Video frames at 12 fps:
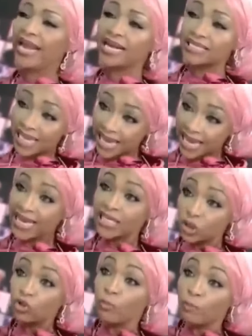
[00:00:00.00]
He is here
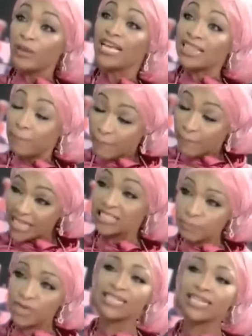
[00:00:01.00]
to be the
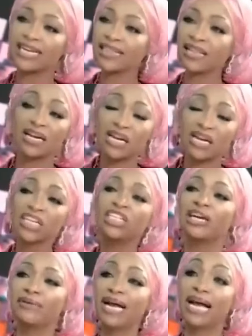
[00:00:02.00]
best president that
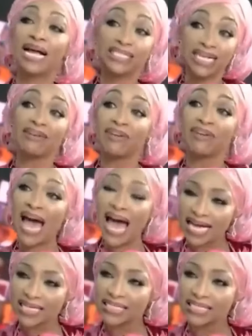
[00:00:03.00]
Nigeria has ever
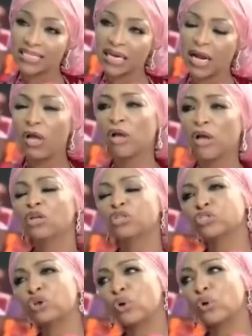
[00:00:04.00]
had.
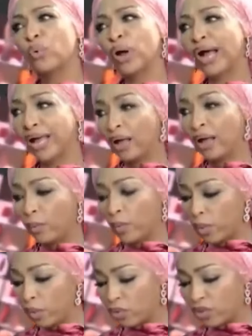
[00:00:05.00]
So
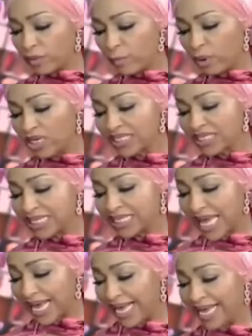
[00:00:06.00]
all the
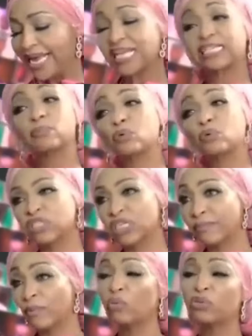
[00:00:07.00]
policies that he has brought
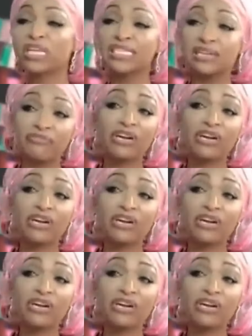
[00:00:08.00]
up, all the